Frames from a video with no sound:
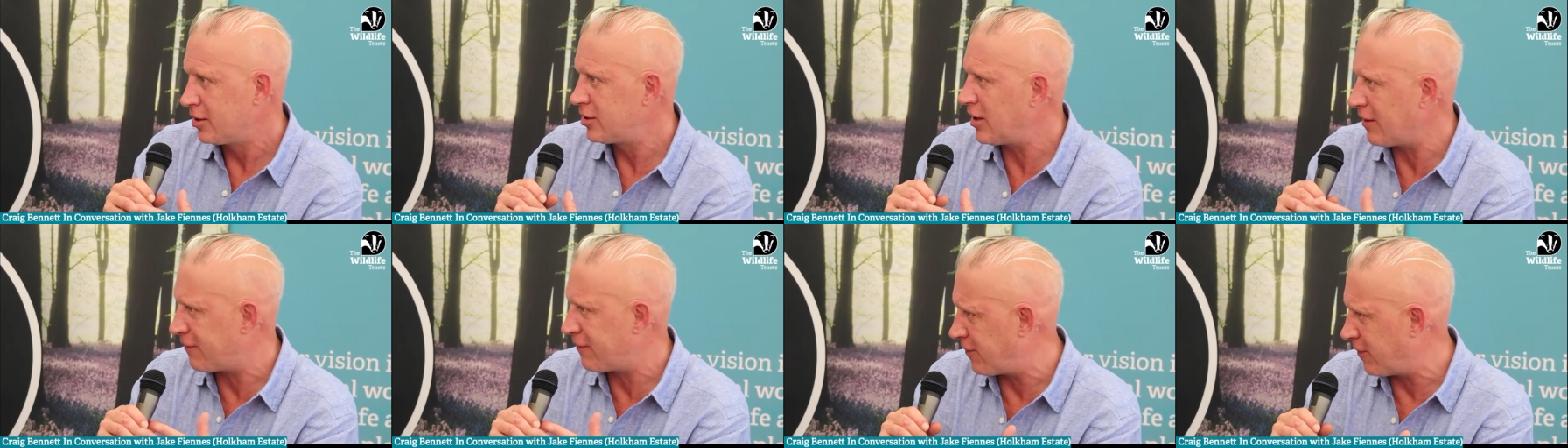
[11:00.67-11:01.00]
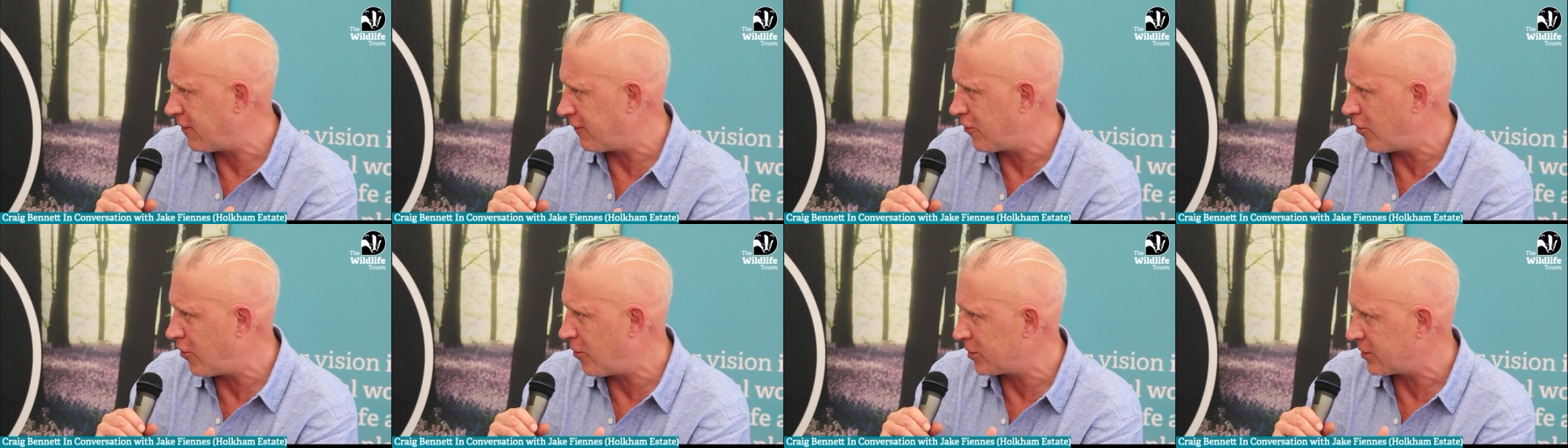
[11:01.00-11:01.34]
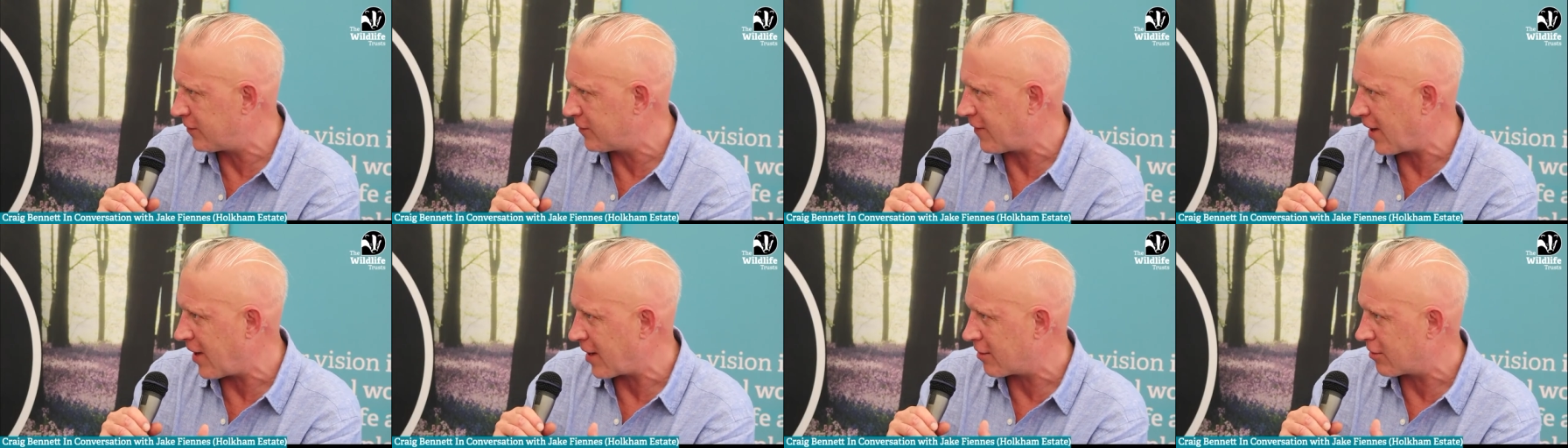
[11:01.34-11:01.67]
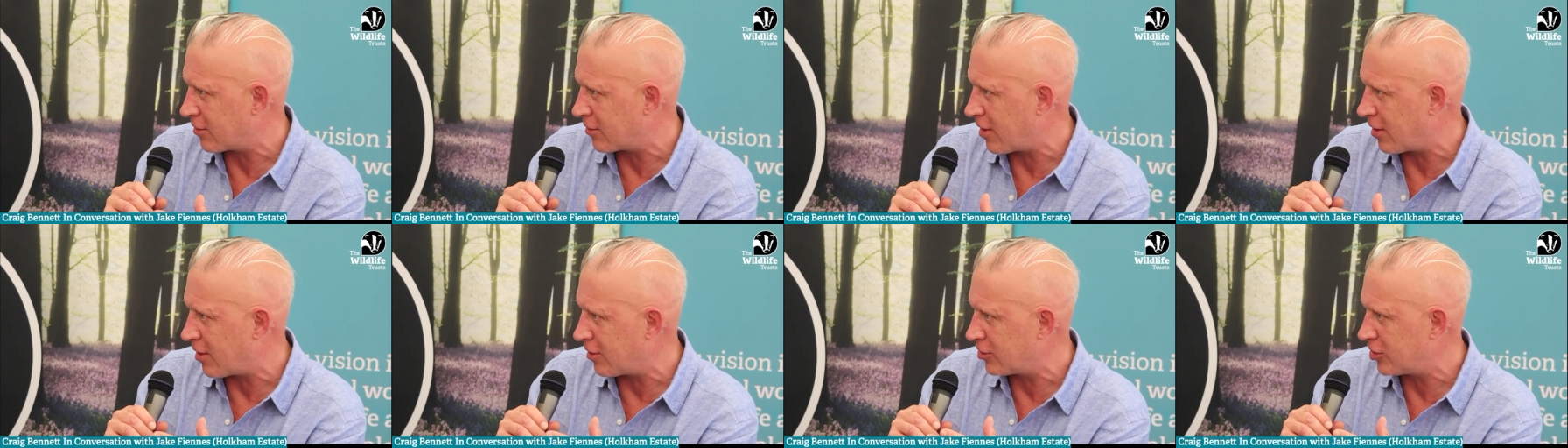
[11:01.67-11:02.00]
Different forms of
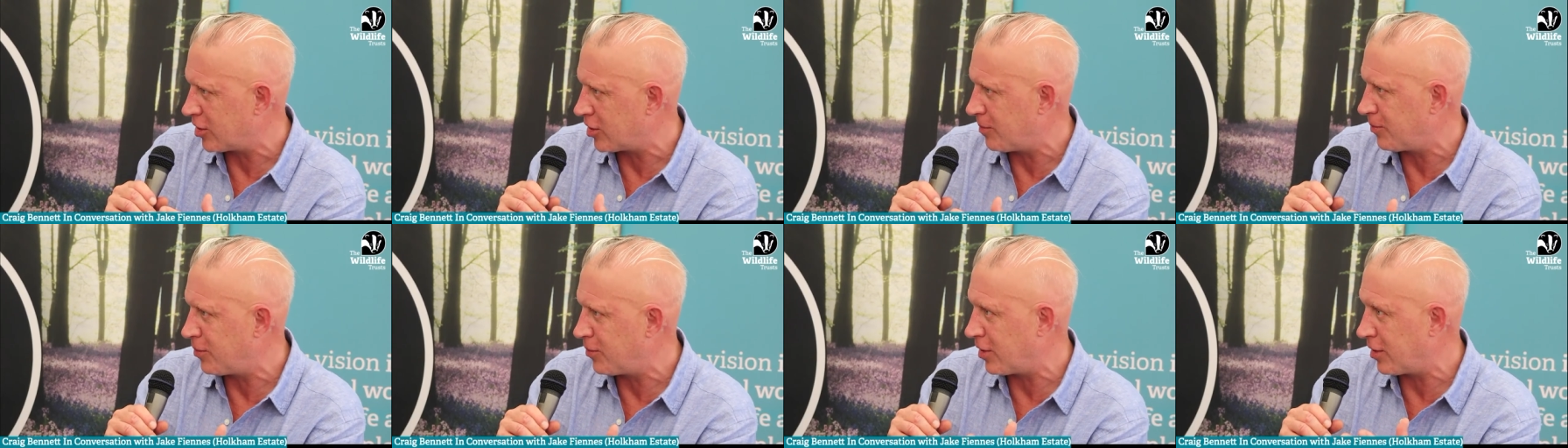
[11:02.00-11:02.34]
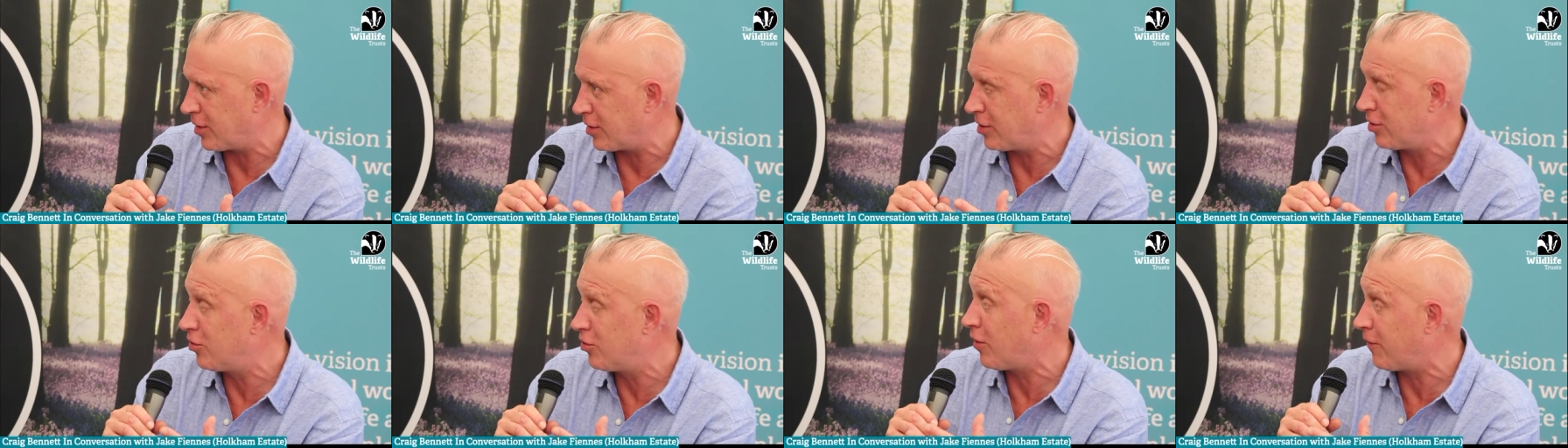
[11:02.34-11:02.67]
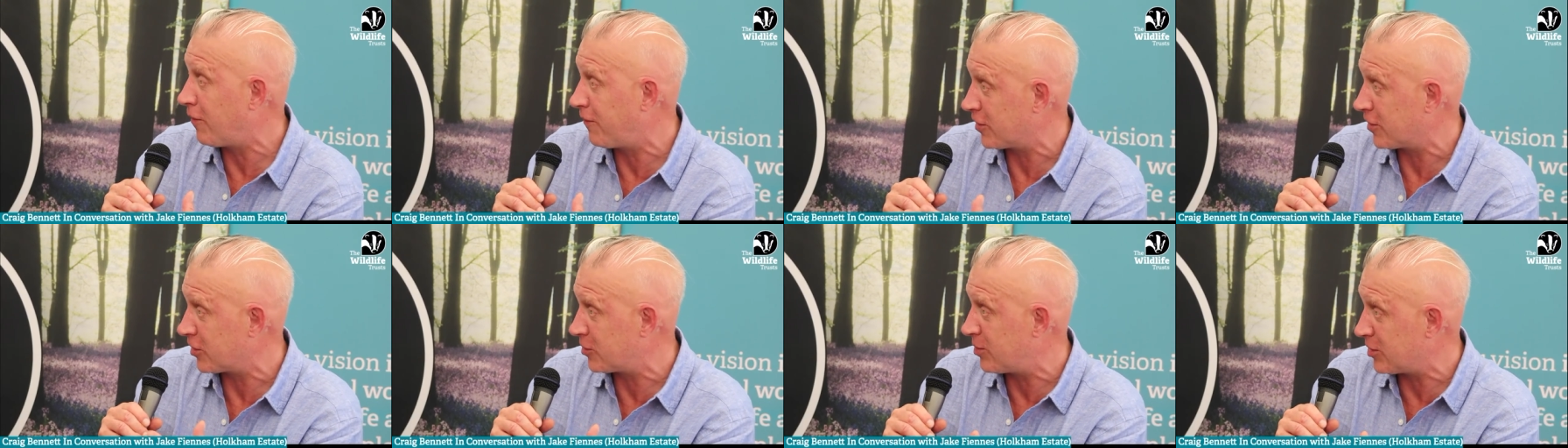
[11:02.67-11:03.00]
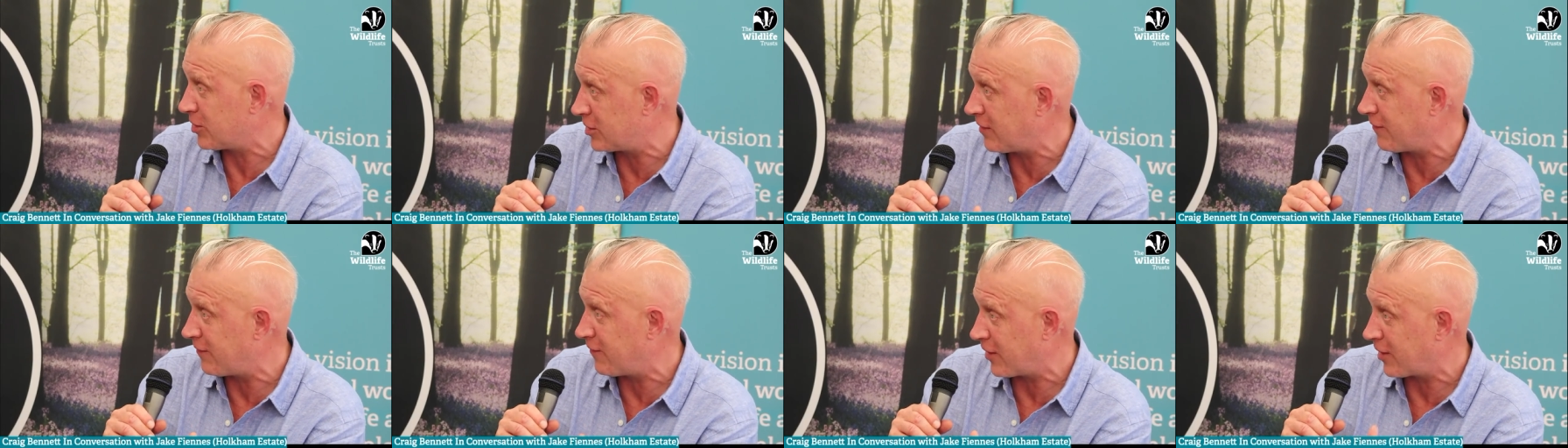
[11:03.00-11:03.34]
agriculture, but Norfolk
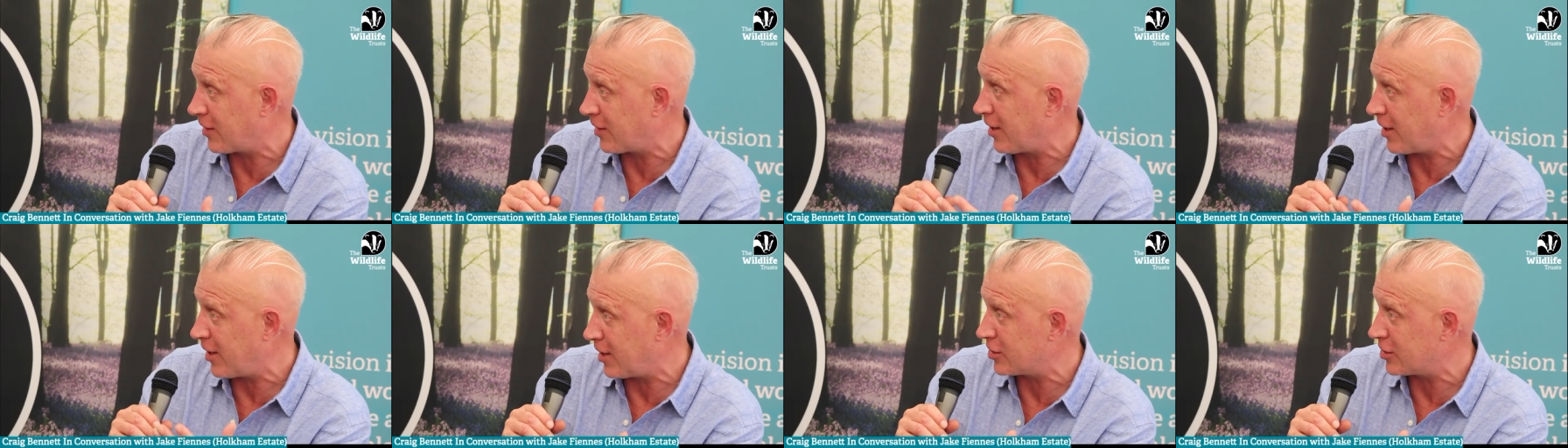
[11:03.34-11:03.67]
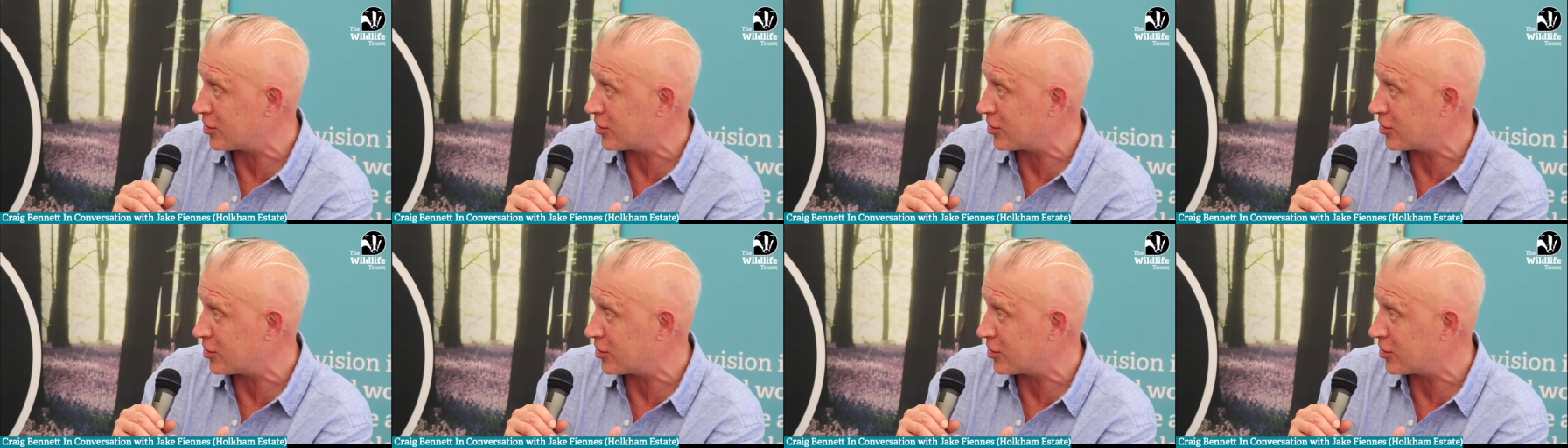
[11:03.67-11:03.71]
specifically